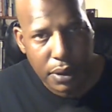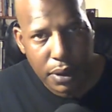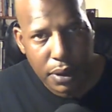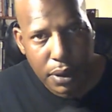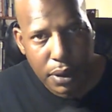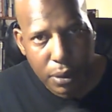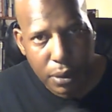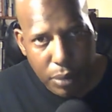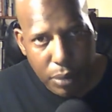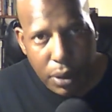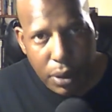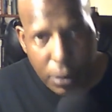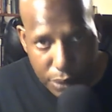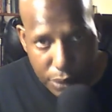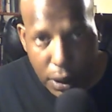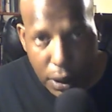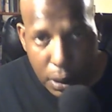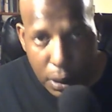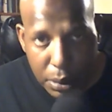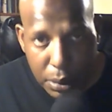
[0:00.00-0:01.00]
We're going to
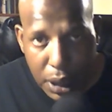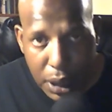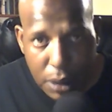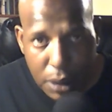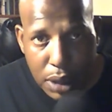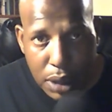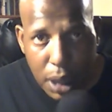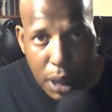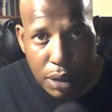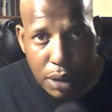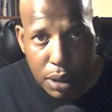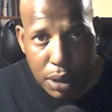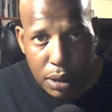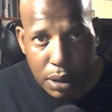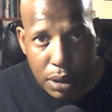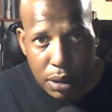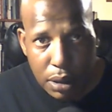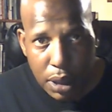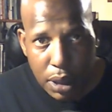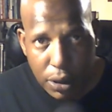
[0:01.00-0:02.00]
talk about that
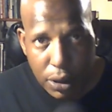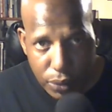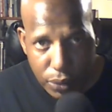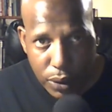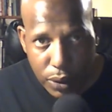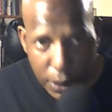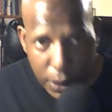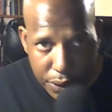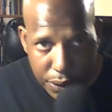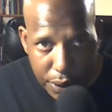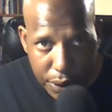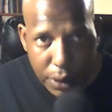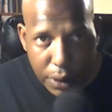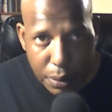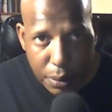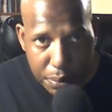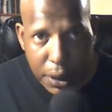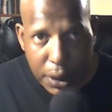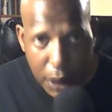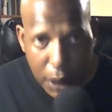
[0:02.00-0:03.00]
at 12:30
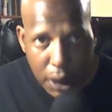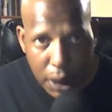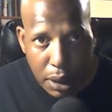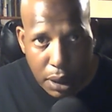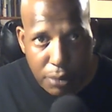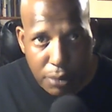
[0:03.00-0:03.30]
p.m.